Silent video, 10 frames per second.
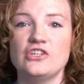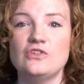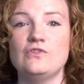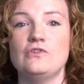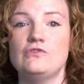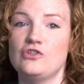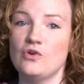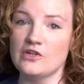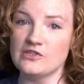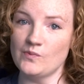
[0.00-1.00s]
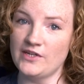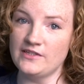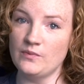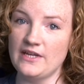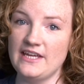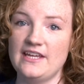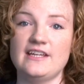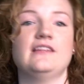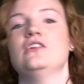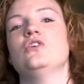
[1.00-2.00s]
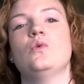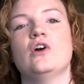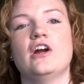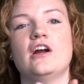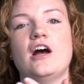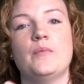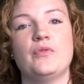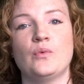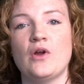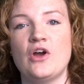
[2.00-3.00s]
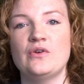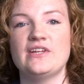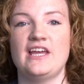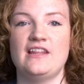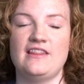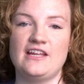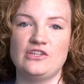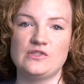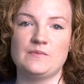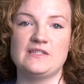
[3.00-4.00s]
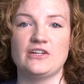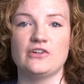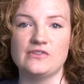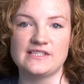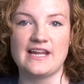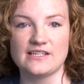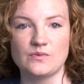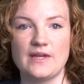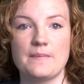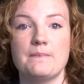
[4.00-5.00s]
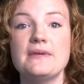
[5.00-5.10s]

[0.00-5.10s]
You use yours one week and the core up the road can then use the materials next week.